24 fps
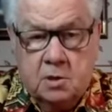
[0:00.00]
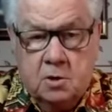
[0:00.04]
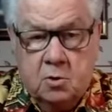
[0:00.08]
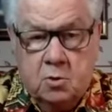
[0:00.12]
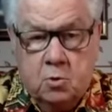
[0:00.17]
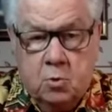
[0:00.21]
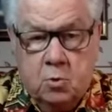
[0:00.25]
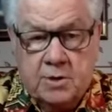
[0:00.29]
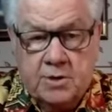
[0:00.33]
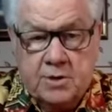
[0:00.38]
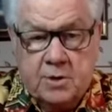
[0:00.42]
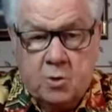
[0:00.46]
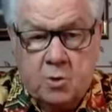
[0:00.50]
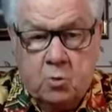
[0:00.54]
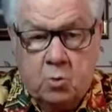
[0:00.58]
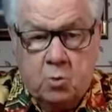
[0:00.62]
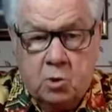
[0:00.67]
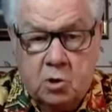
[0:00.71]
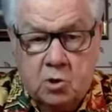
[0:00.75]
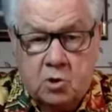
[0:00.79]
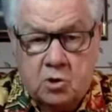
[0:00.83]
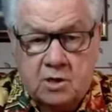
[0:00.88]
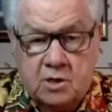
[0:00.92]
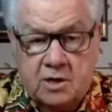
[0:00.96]
when we're
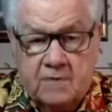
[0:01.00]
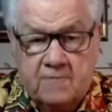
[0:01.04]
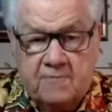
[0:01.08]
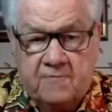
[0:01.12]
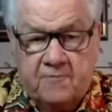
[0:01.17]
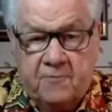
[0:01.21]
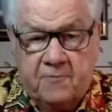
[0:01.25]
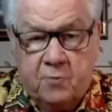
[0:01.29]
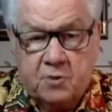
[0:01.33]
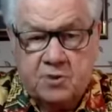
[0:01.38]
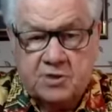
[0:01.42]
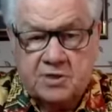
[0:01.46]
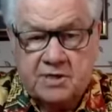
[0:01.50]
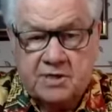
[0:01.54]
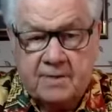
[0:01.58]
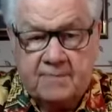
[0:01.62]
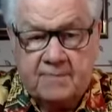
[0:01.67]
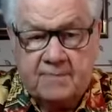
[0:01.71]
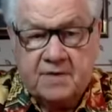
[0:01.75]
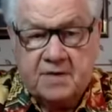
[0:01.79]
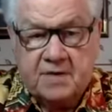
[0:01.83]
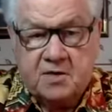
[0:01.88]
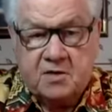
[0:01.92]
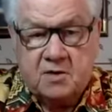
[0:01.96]
looking for
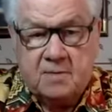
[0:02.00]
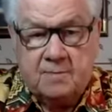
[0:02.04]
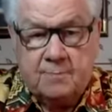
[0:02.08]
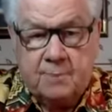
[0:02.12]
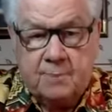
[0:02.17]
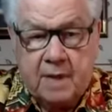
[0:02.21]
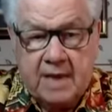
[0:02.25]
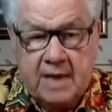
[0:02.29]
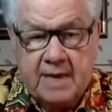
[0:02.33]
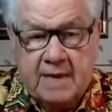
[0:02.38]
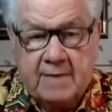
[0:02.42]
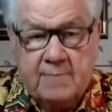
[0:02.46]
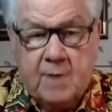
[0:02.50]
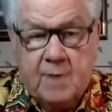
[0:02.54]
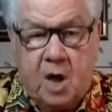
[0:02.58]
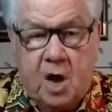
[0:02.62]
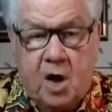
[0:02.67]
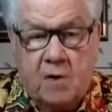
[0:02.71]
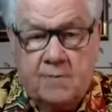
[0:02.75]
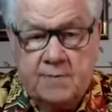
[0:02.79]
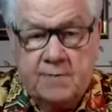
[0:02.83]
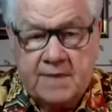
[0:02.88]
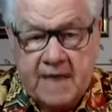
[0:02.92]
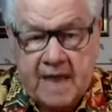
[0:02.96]
something to blame
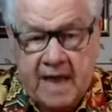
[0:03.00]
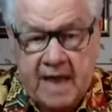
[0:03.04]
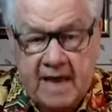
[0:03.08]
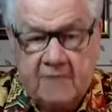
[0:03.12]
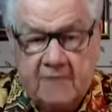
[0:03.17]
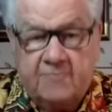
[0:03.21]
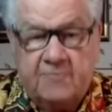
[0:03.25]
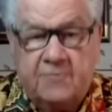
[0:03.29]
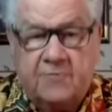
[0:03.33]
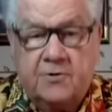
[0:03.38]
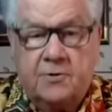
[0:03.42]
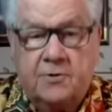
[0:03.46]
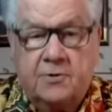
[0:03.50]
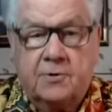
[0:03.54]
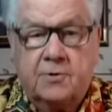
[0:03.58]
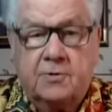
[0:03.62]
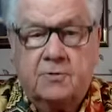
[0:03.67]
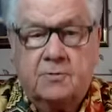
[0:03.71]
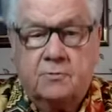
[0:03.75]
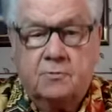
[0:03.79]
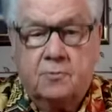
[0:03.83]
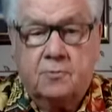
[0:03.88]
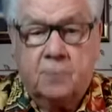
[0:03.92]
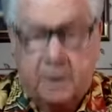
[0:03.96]
our behavior
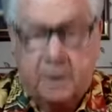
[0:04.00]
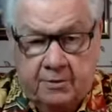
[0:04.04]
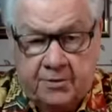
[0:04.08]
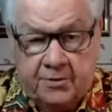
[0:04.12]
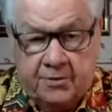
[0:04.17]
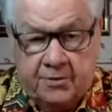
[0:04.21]
with.